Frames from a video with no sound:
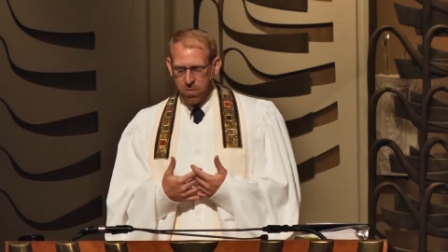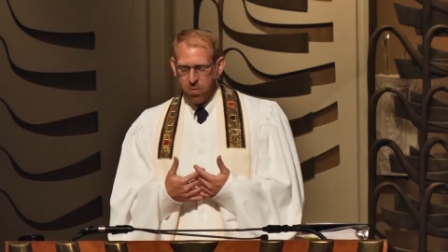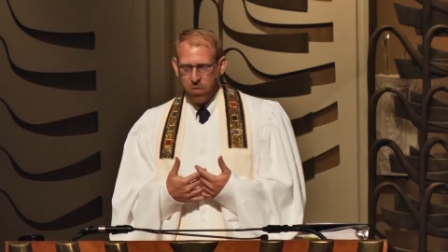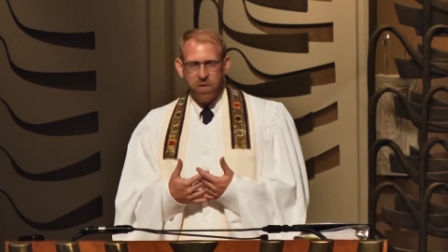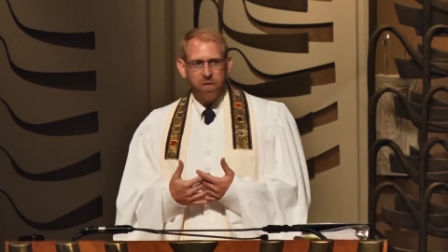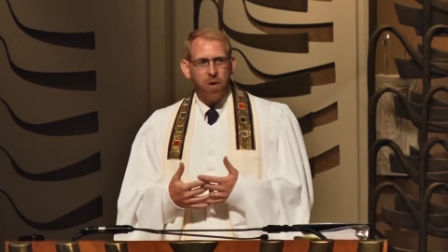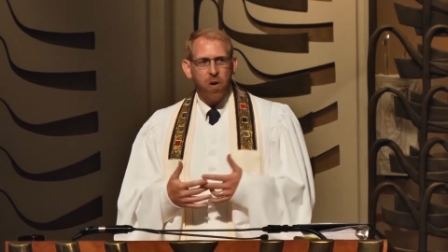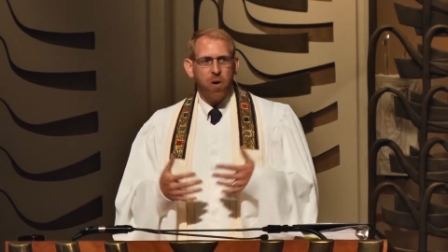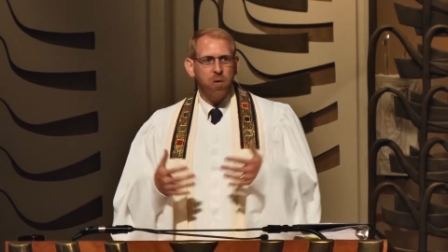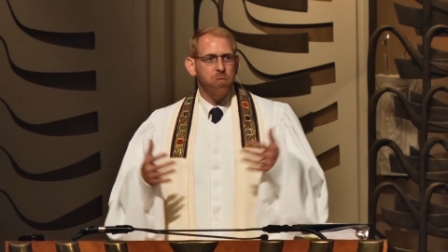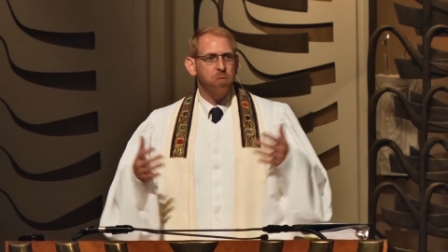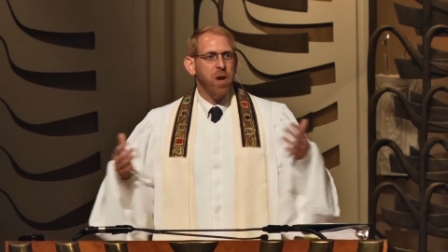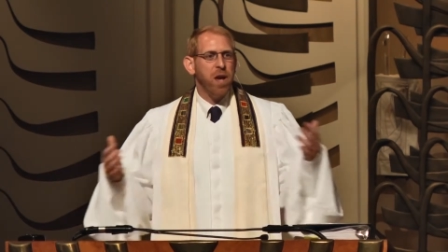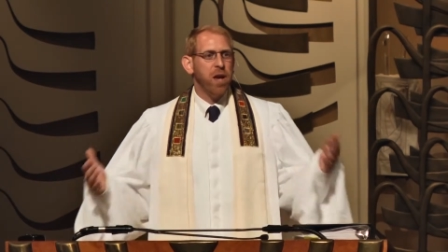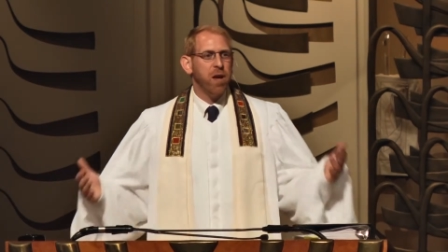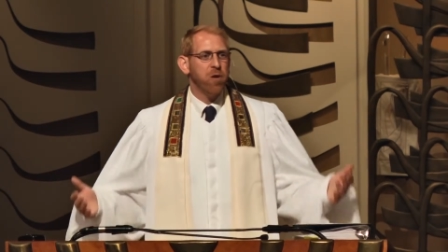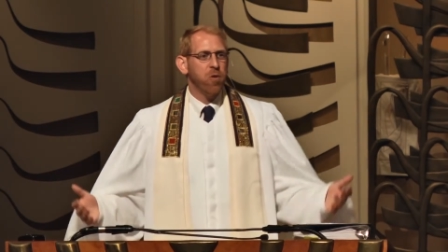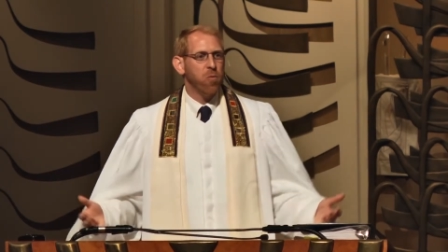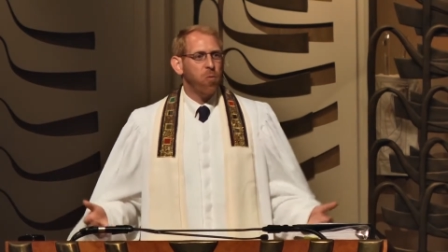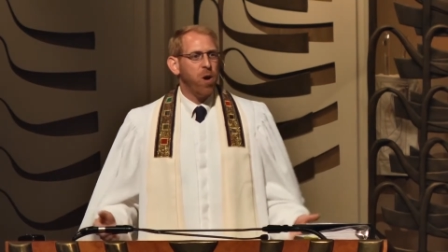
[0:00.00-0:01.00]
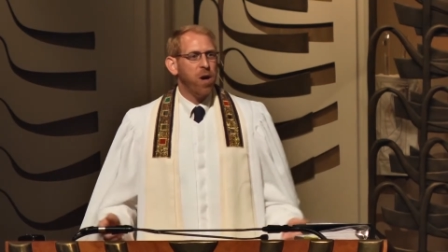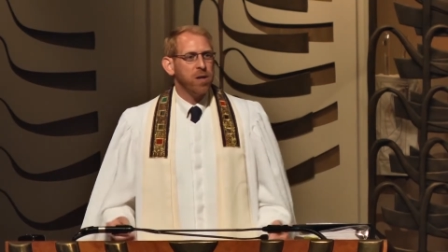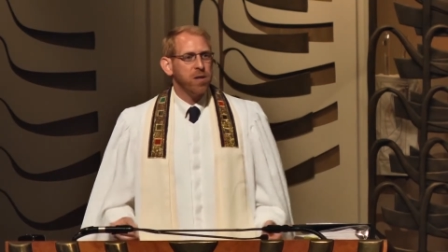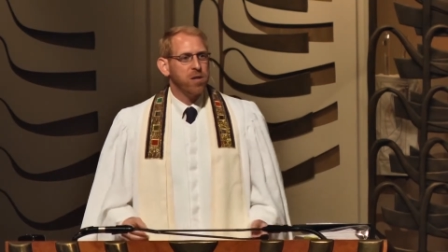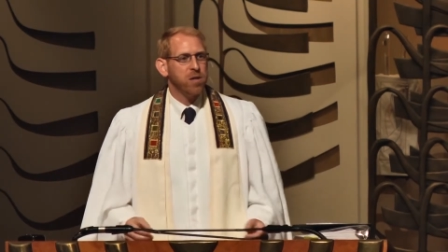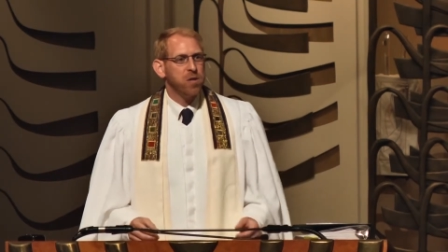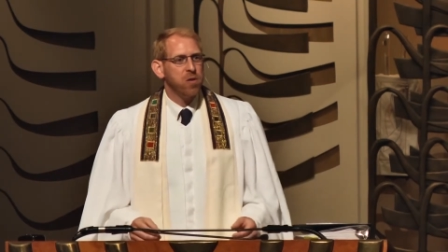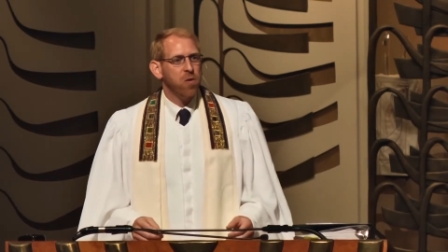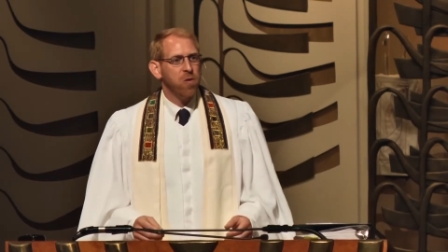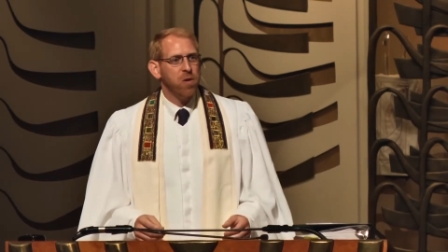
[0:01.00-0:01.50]
We've all read or
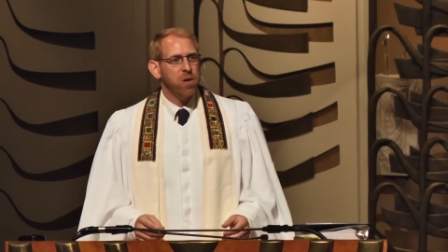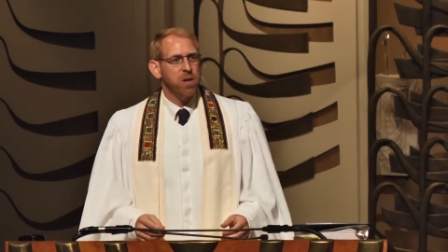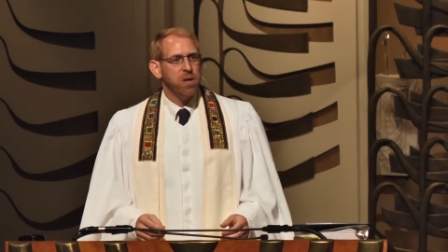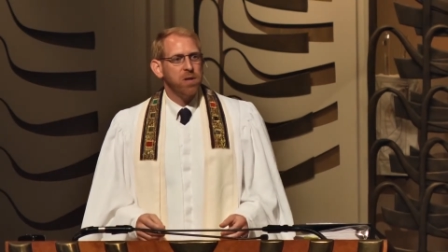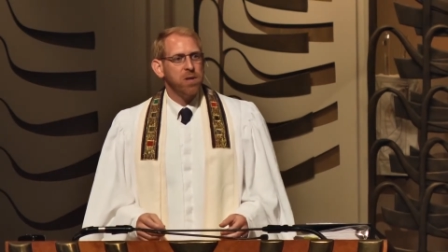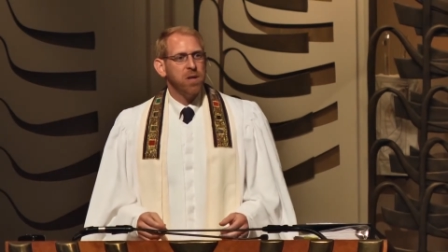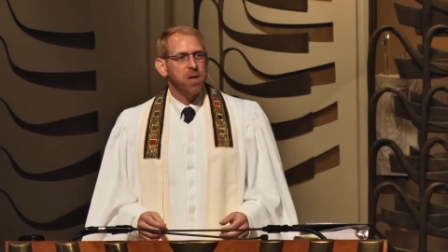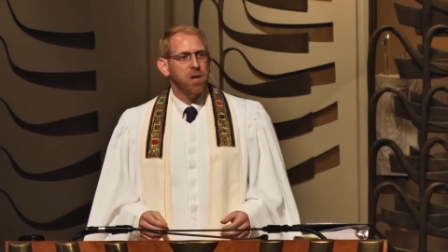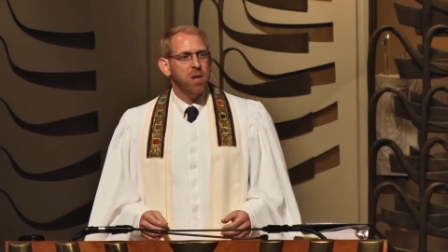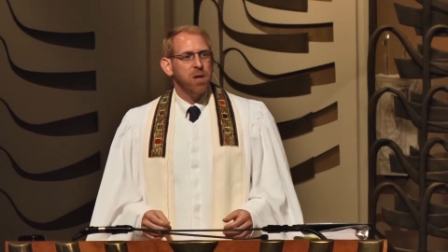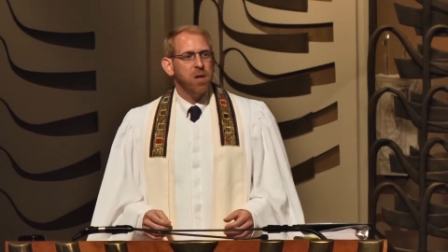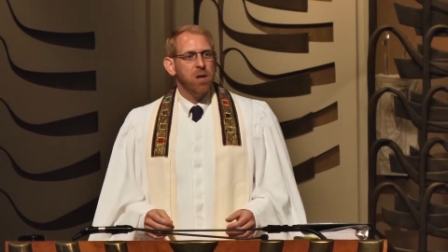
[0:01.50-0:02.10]
watched stories